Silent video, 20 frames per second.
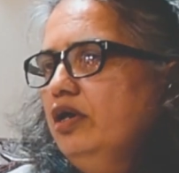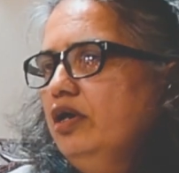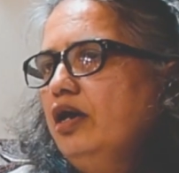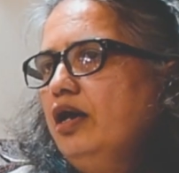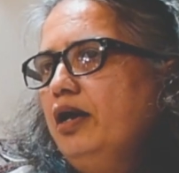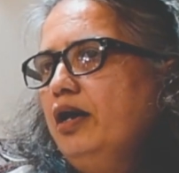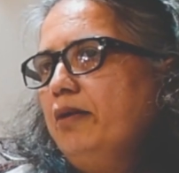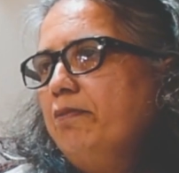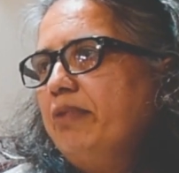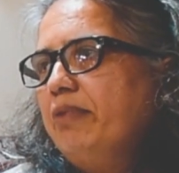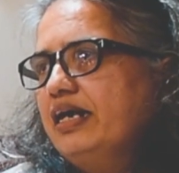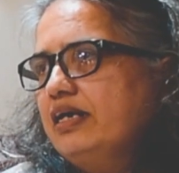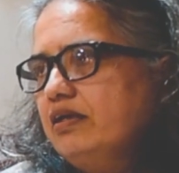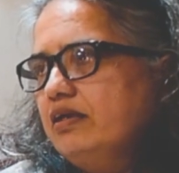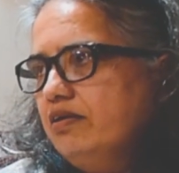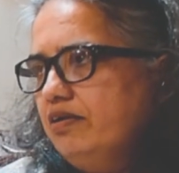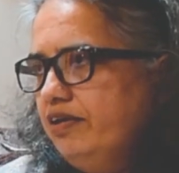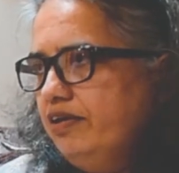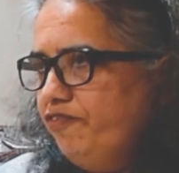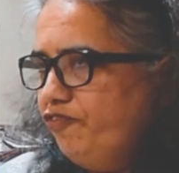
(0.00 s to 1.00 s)

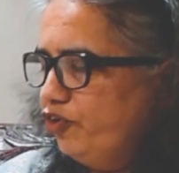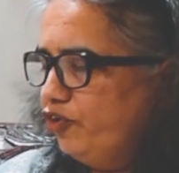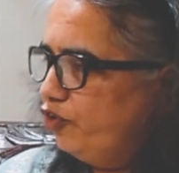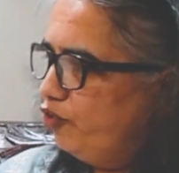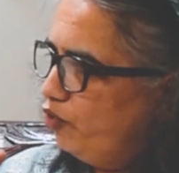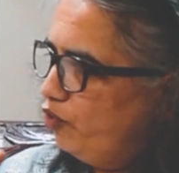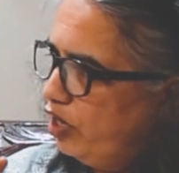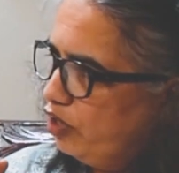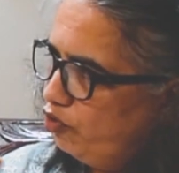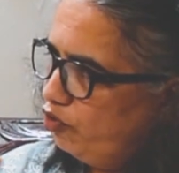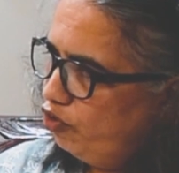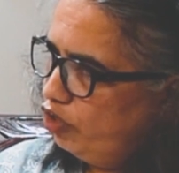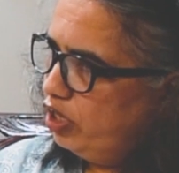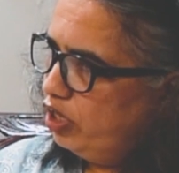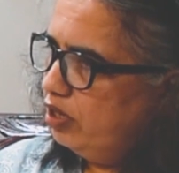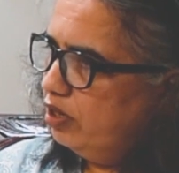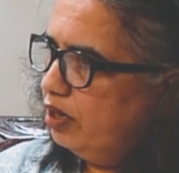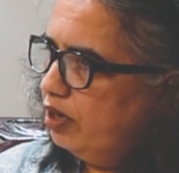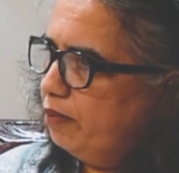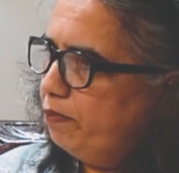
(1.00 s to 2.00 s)
But if you do a
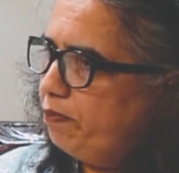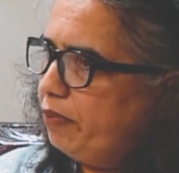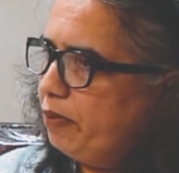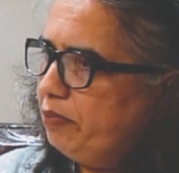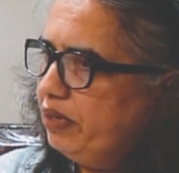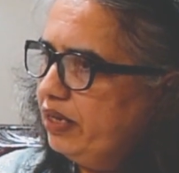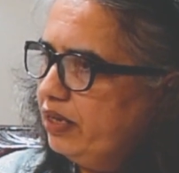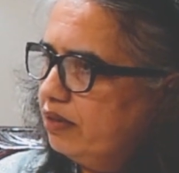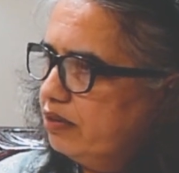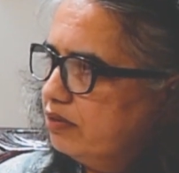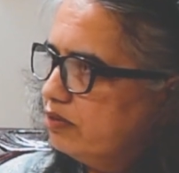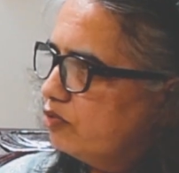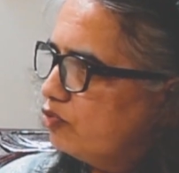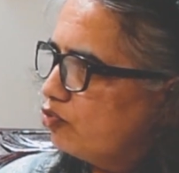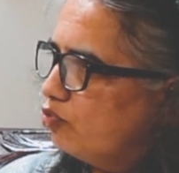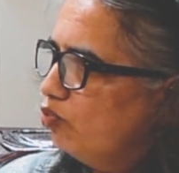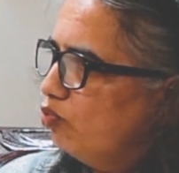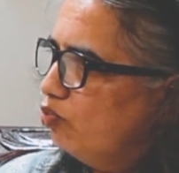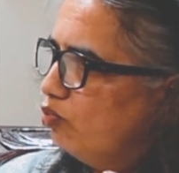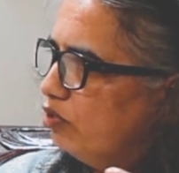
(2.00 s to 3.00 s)
good public
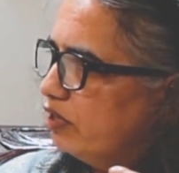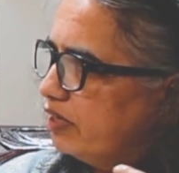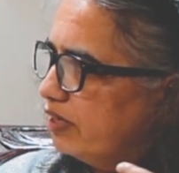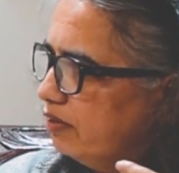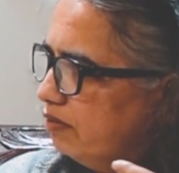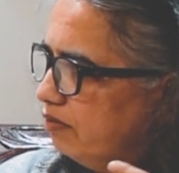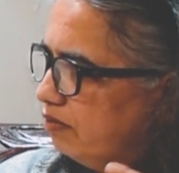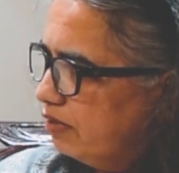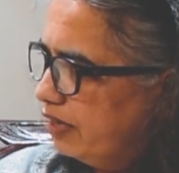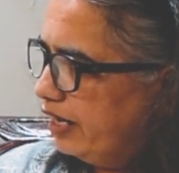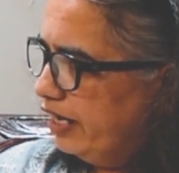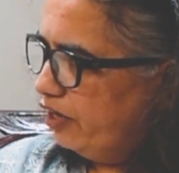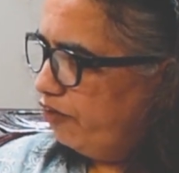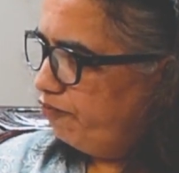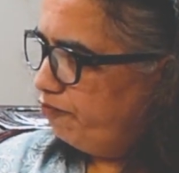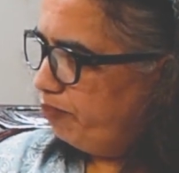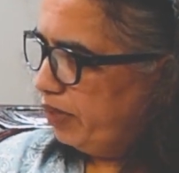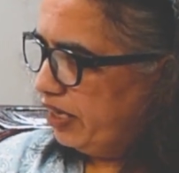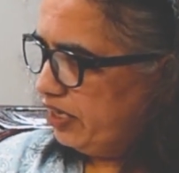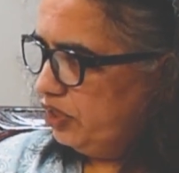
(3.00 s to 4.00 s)
school kind
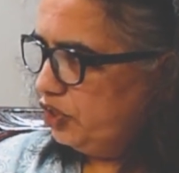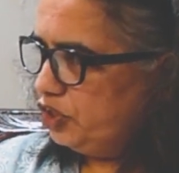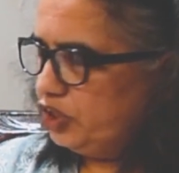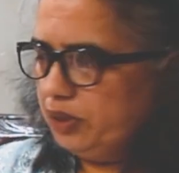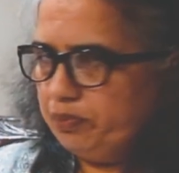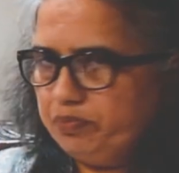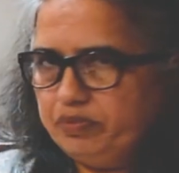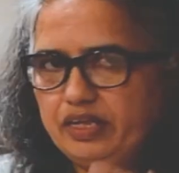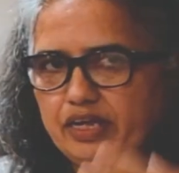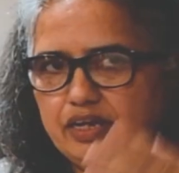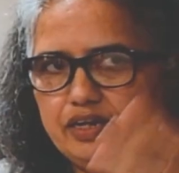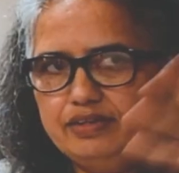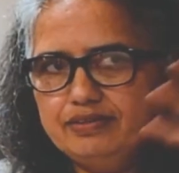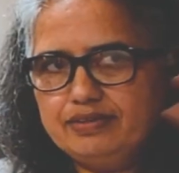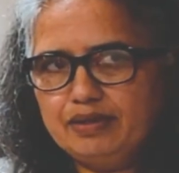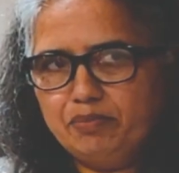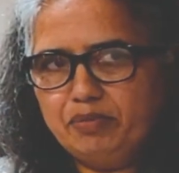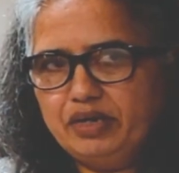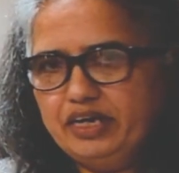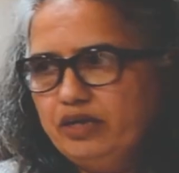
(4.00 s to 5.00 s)
of partnership, there is
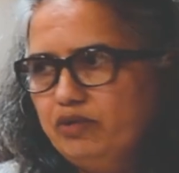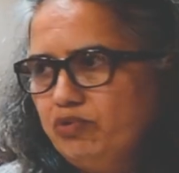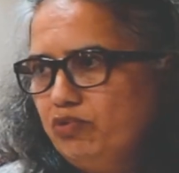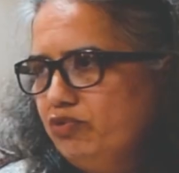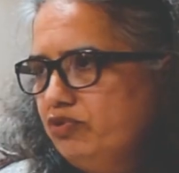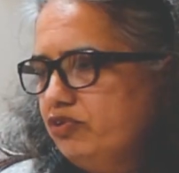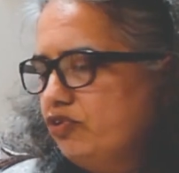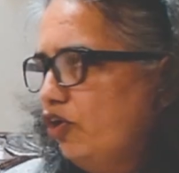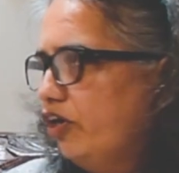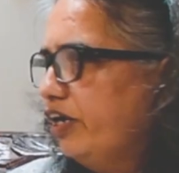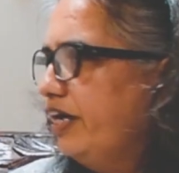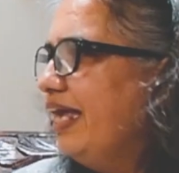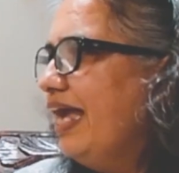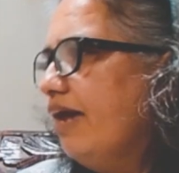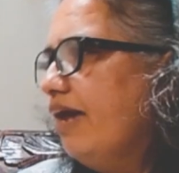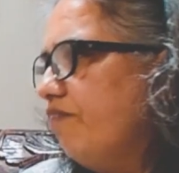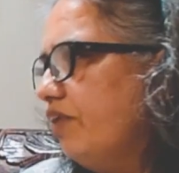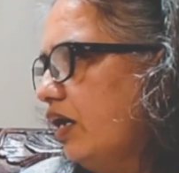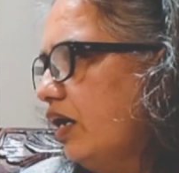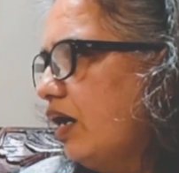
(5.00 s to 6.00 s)
somebody who is already
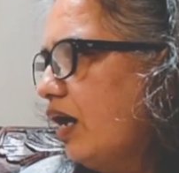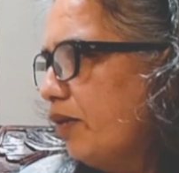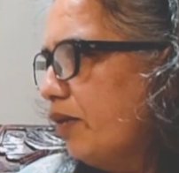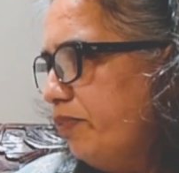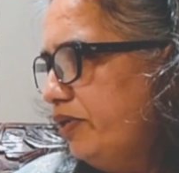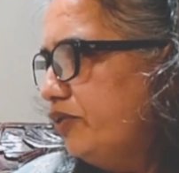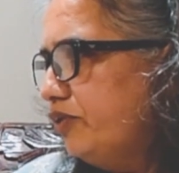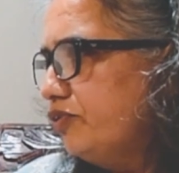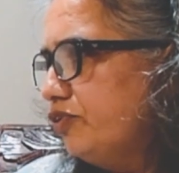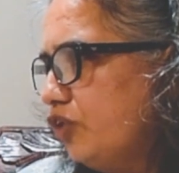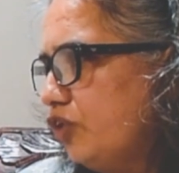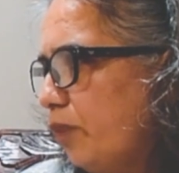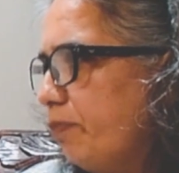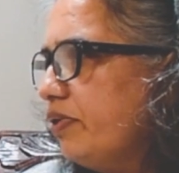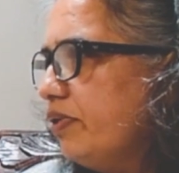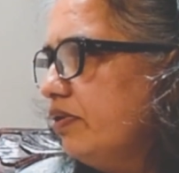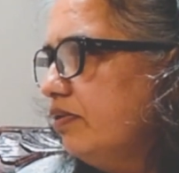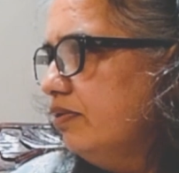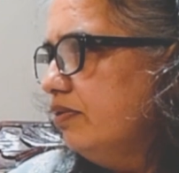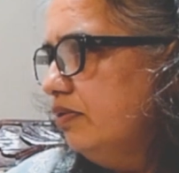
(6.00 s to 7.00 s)
having a carpenter shop.
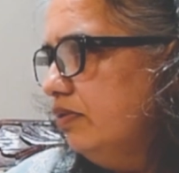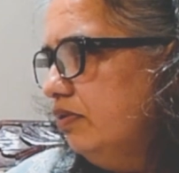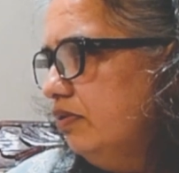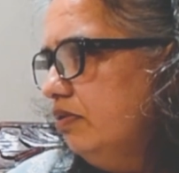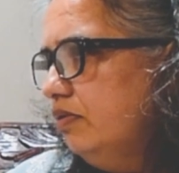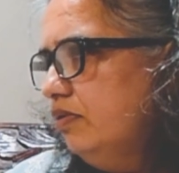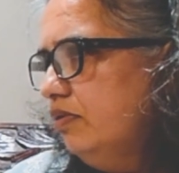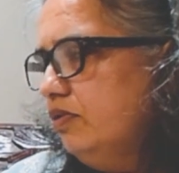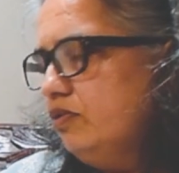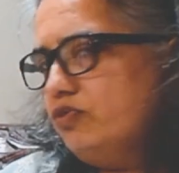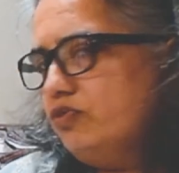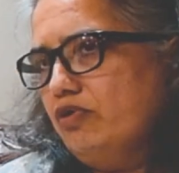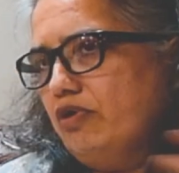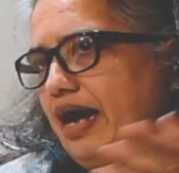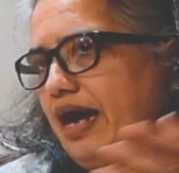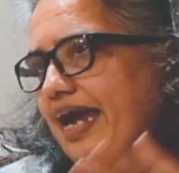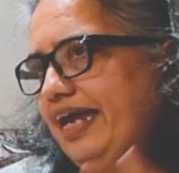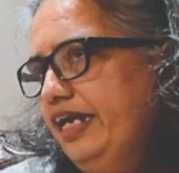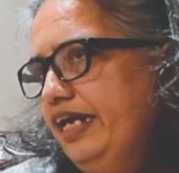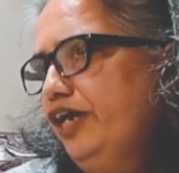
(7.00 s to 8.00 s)
So
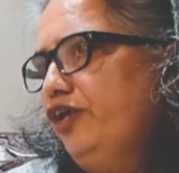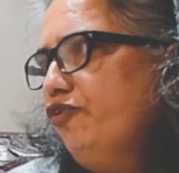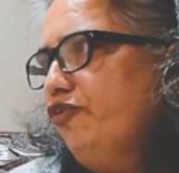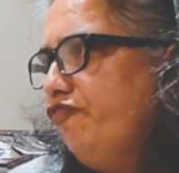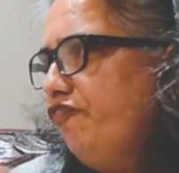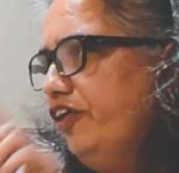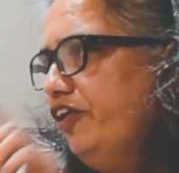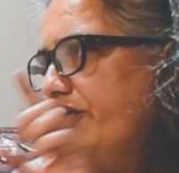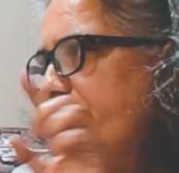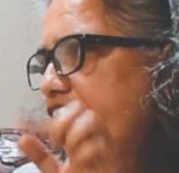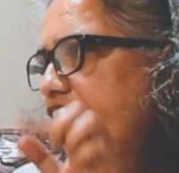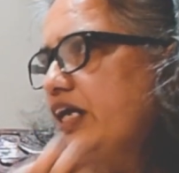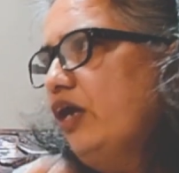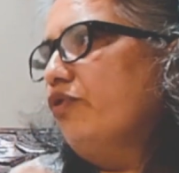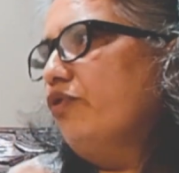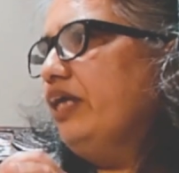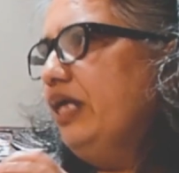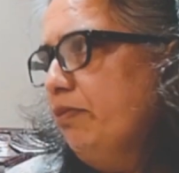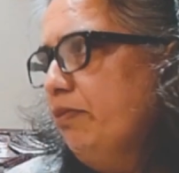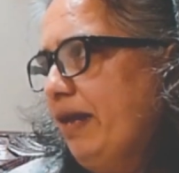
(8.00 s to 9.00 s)
I need to figure it
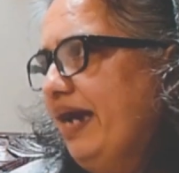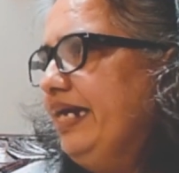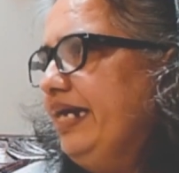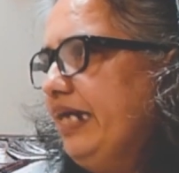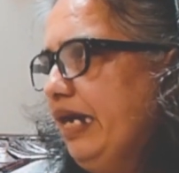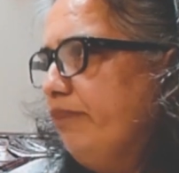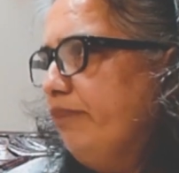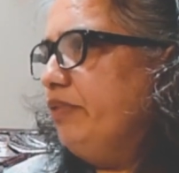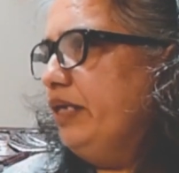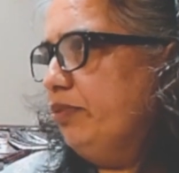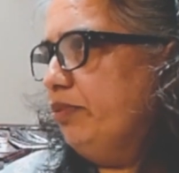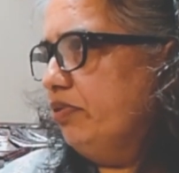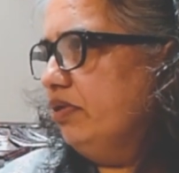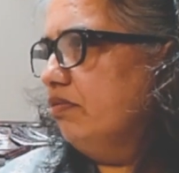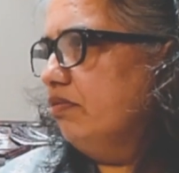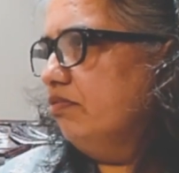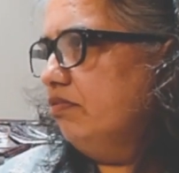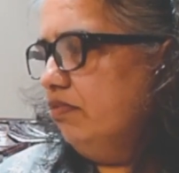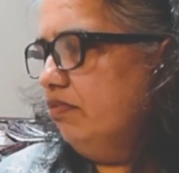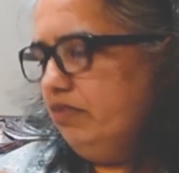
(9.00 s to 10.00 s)
out in my
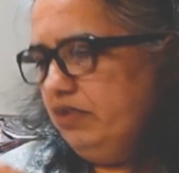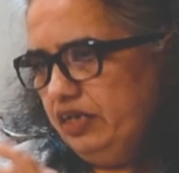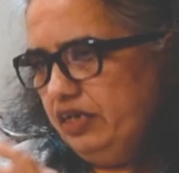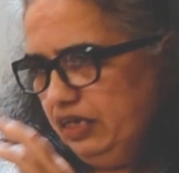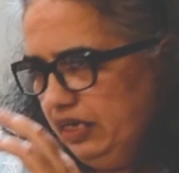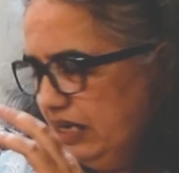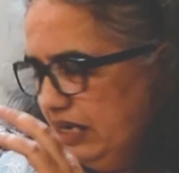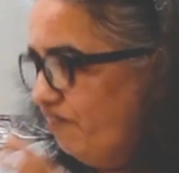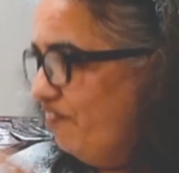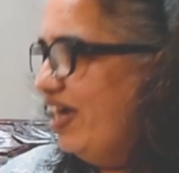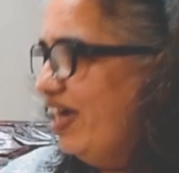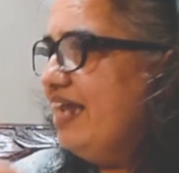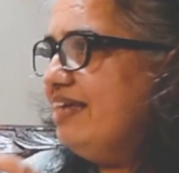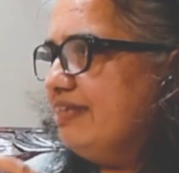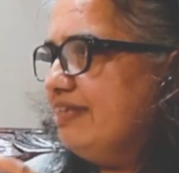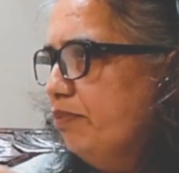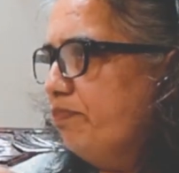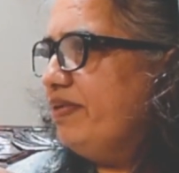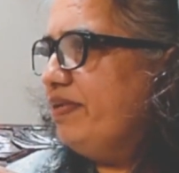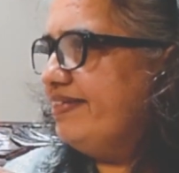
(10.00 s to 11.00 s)
timetable in a very
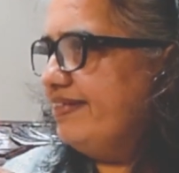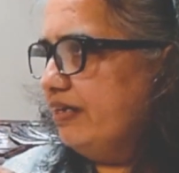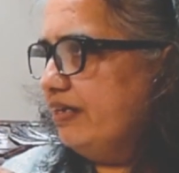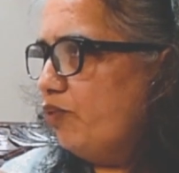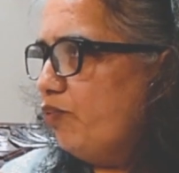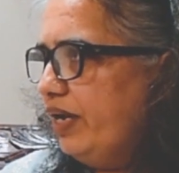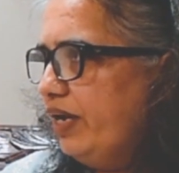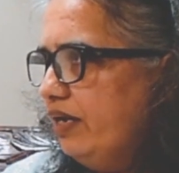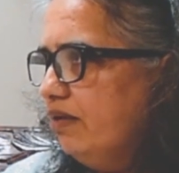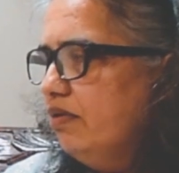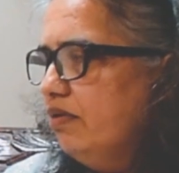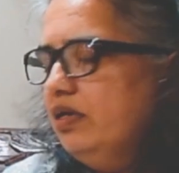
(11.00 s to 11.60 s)
simplistic way.